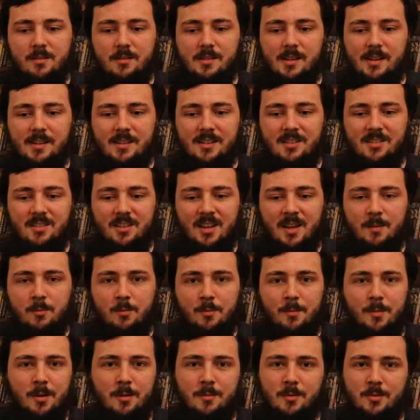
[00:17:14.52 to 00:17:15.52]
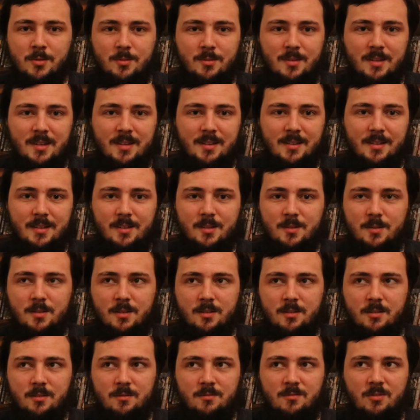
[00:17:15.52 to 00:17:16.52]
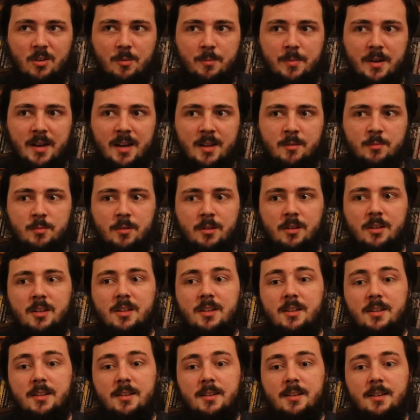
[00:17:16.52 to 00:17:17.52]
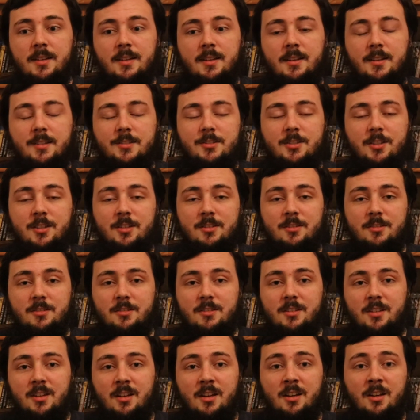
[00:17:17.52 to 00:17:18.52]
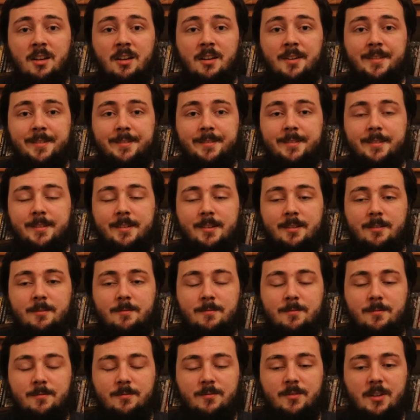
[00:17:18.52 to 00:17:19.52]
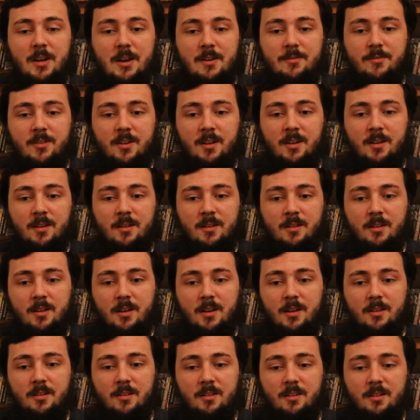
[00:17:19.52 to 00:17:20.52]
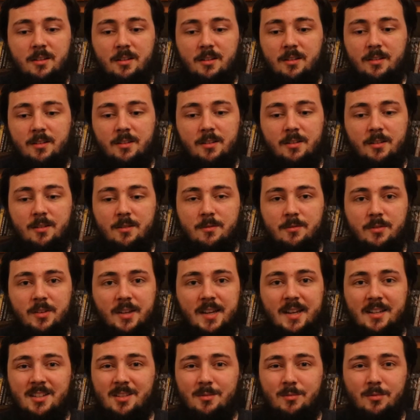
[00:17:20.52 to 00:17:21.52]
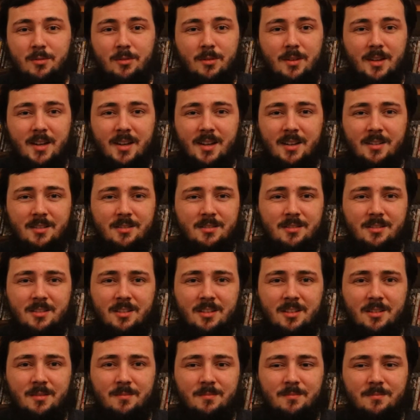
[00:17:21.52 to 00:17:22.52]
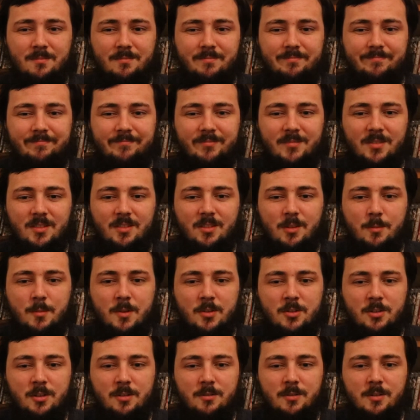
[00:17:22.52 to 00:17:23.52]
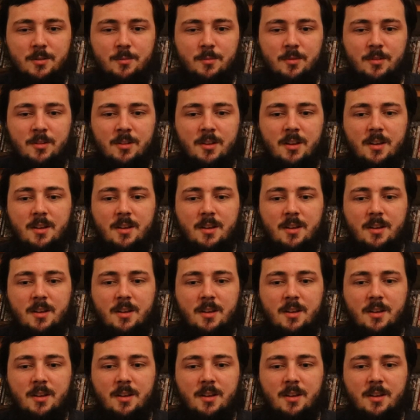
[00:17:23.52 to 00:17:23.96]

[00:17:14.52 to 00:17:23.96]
and there's a couple of moments where it's not bad, but just you know, very, very you know, forgettable, and not much charisma.